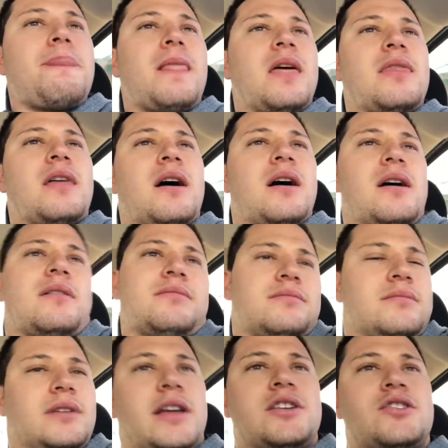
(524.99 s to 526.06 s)
the
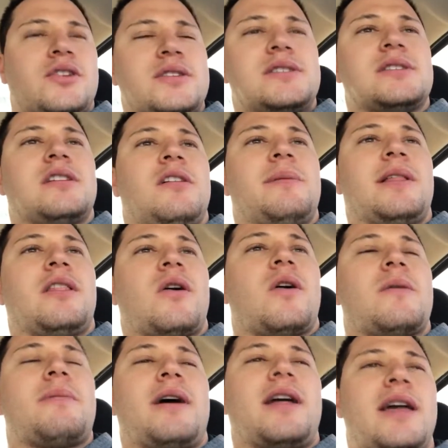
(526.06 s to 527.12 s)
insurance is a little bit
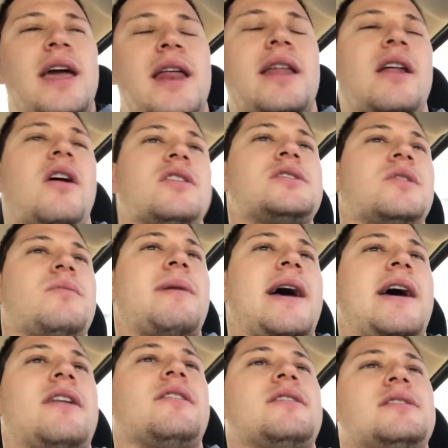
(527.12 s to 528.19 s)
lower, but again, it also
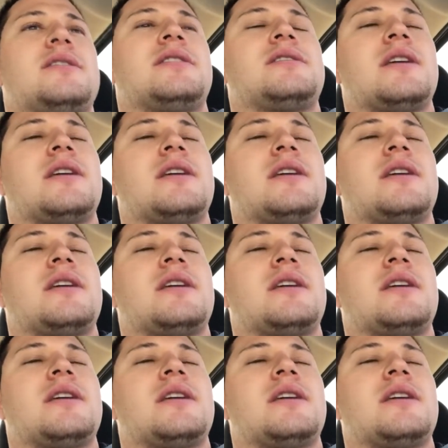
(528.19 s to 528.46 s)
matters.